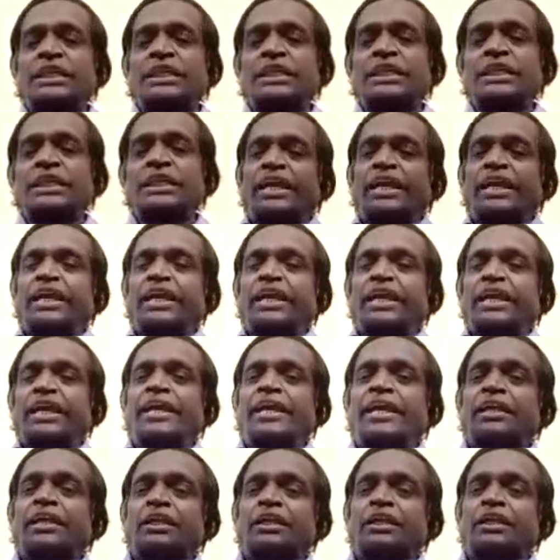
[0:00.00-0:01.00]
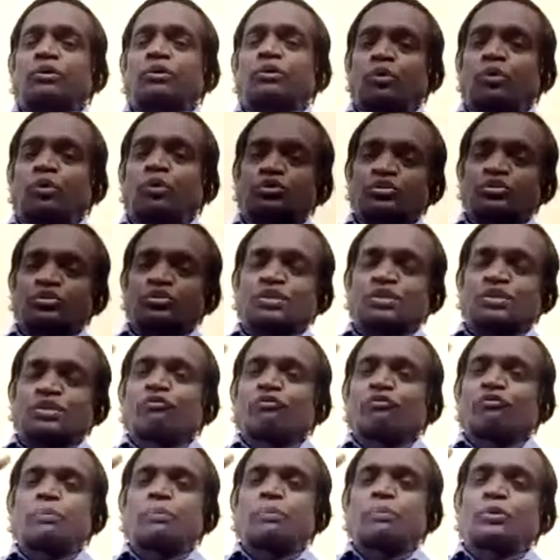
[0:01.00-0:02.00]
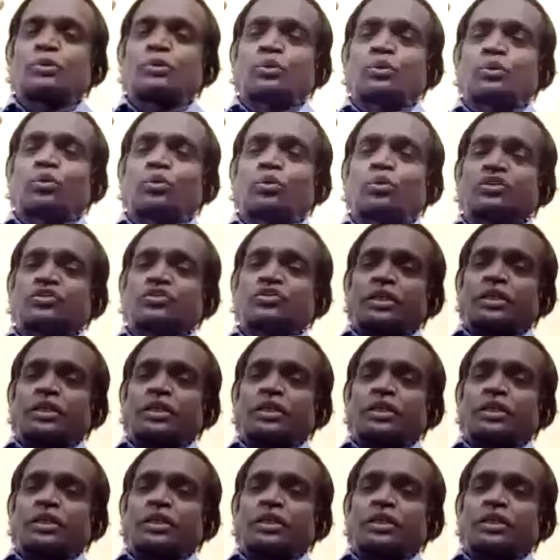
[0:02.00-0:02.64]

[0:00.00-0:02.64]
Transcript: now touching 800 crores. From 2